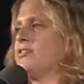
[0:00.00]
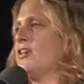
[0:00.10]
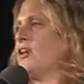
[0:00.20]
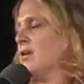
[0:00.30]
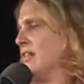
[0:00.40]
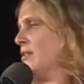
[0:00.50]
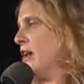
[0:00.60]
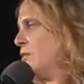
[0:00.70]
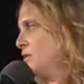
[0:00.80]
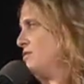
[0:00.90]
So they're going down the
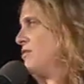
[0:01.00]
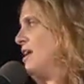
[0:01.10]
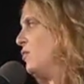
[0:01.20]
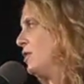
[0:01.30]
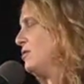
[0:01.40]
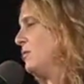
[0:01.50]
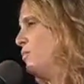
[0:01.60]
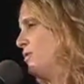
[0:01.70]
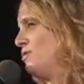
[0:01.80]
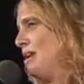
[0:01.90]
line. What's your name? What do you do?
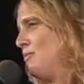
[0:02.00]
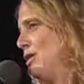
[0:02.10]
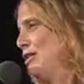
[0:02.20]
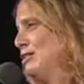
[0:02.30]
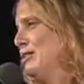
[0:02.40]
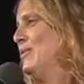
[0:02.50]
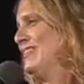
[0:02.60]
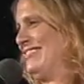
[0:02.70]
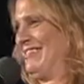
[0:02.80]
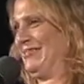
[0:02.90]
What's your name? What do you do?
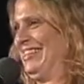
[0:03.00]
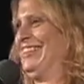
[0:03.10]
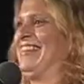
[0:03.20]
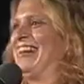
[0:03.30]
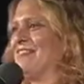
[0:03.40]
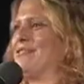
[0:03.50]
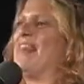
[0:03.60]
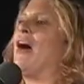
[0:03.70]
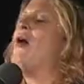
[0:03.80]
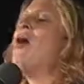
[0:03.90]
What's your name? What do you do? They come to me.
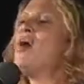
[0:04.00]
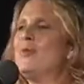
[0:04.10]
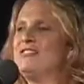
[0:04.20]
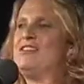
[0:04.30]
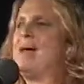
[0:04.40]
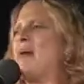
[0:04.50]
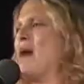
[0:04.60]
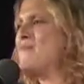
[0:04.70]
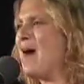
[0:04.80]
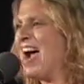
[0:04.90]
They go, what's your name? I
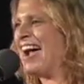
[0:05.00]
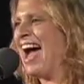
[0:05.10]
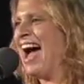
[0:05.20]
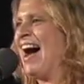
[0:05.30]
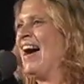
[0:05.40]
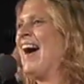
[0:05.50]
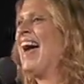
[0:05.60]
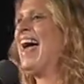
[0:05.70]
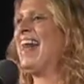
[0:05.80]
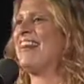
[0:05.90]
go, Margot.
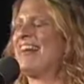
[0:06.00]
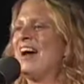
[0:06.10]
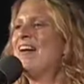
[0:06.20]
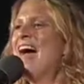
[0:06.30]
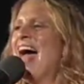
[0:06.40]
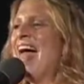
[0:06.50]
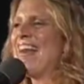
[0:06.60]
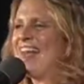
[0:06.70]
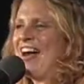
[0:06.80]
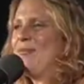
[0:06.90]
They go,
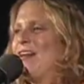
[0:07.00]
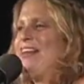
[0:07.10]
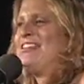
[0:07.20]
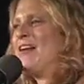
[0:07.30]
what do you do?